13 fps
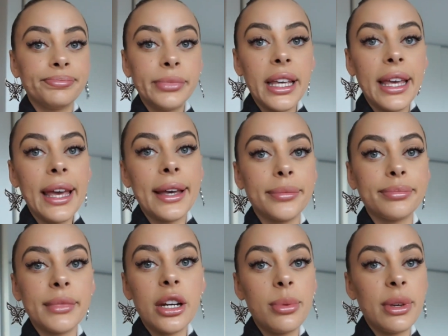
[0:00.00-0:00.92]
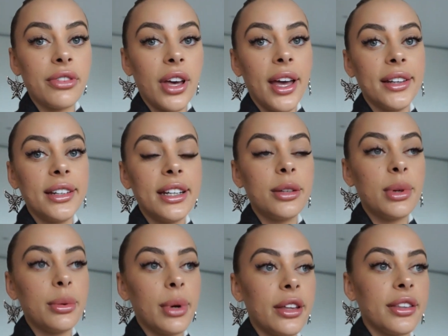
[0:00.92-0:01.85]
But yeah, it'll be fine, it'll
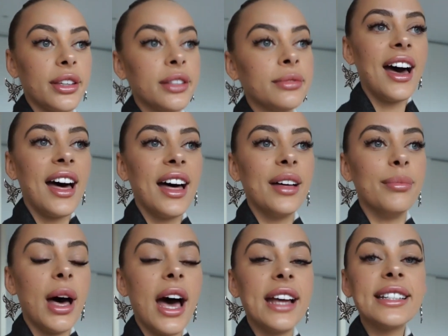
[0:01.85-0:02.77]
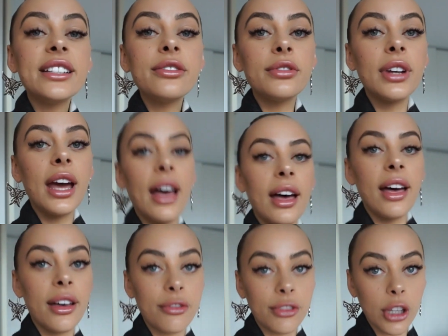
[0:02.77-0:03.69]
be worth it. I didn't
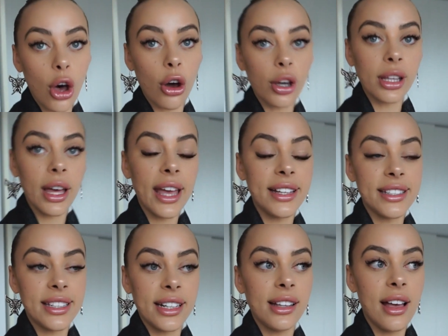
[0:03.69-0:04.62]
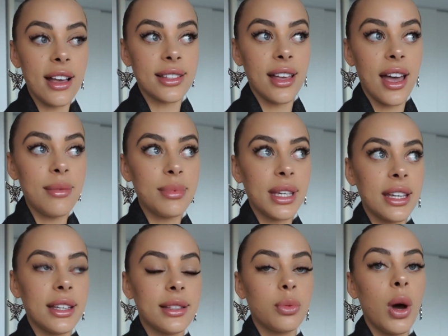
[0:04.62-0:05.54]
vlog at dinner last night
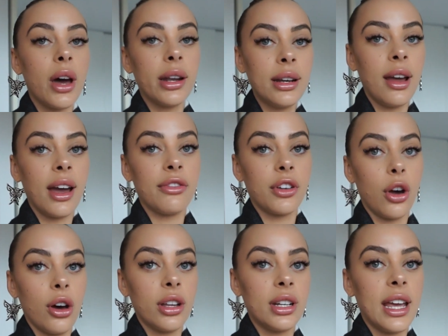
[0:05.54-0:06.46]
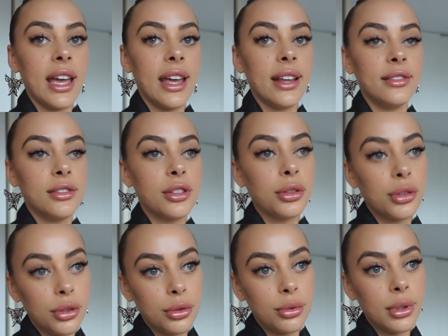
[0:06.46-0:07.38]
because one, I forgot, and
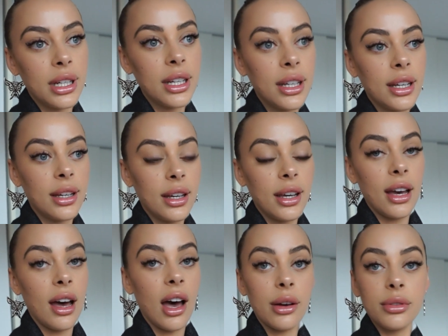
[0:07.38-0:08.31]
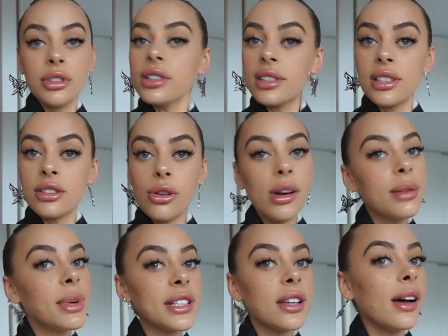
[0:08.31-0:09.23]
two, I was just
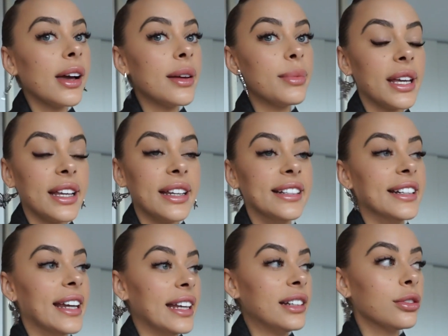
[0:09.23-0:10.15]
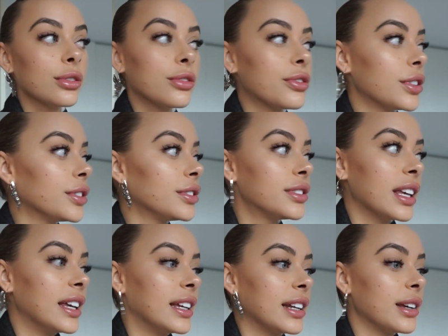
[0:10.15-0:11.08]
enjoying my time and eating all the foods,
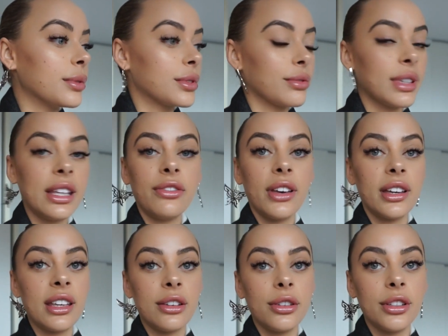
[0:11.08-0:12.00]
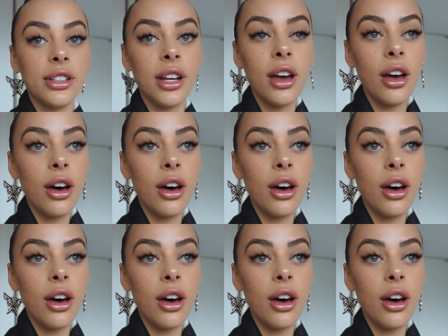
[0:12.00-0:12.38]
and it was really fucking good.